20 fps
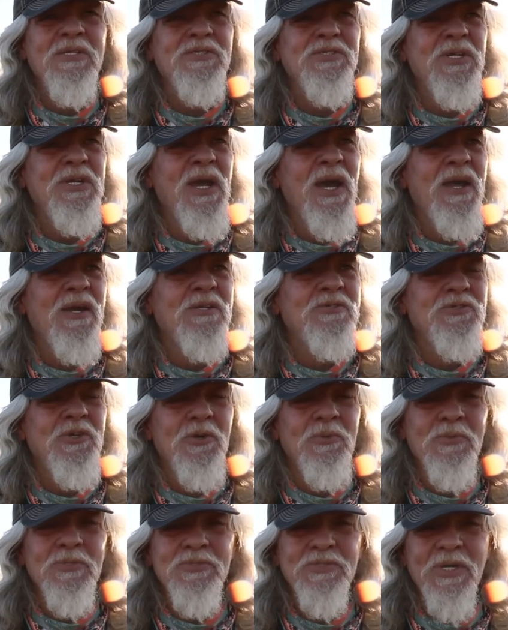she had a
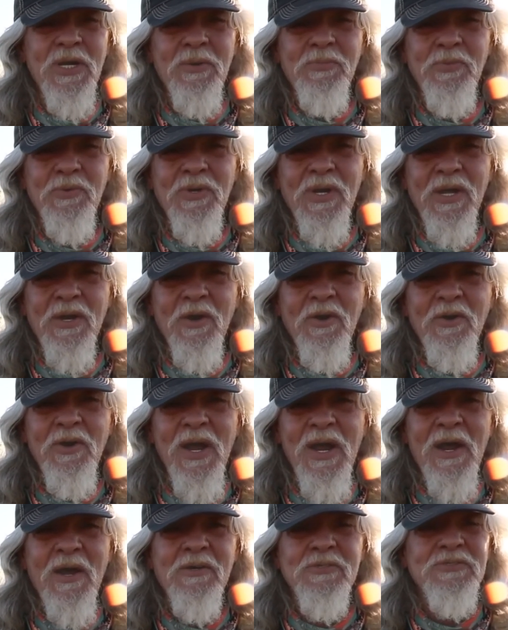German Shepherd at her
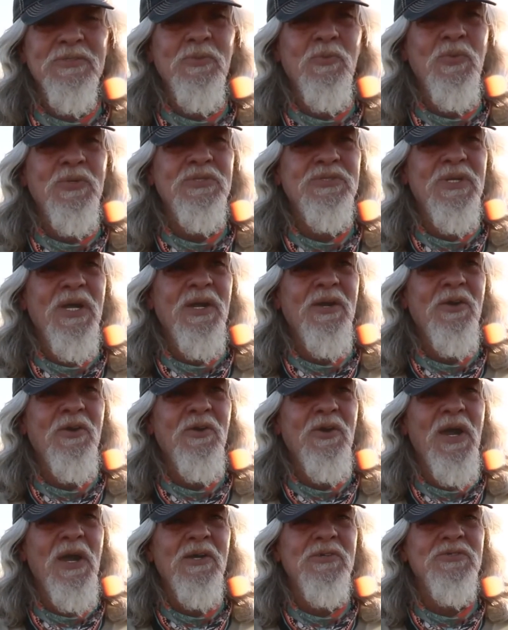house, and we stayed at
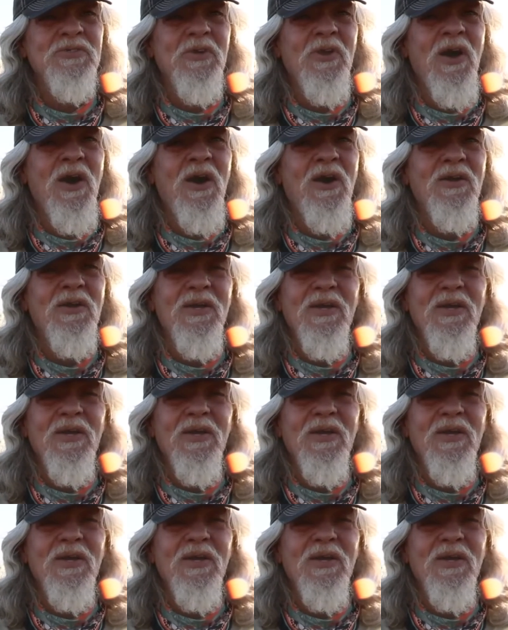her house a lot.